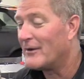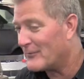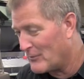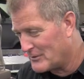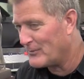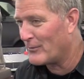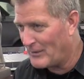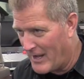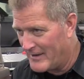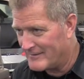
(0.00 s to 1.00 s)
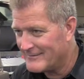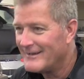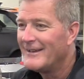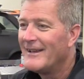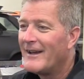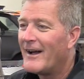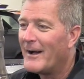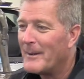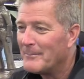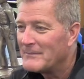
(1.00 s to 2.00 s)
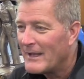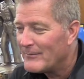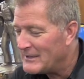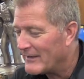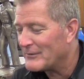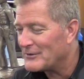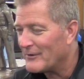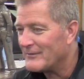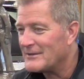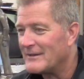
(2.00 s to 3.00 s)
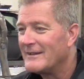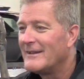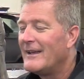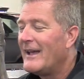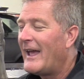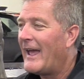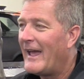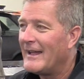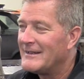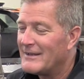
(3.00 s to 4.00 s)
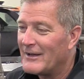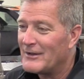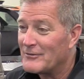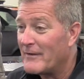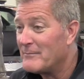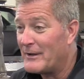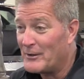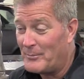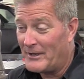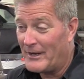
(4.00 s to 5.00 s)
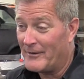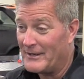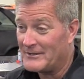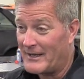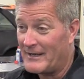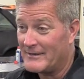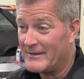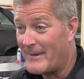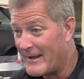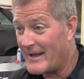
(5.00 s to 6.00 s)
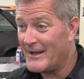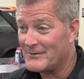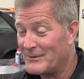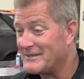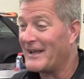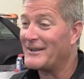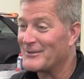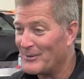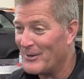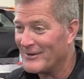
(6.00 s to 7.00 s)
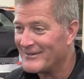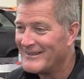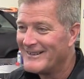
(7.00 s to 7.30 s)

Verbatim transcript: Of course, we were lying. Um, we never serviced it. And uh, driving by their pit area saying, come on, guys, what's taking so long?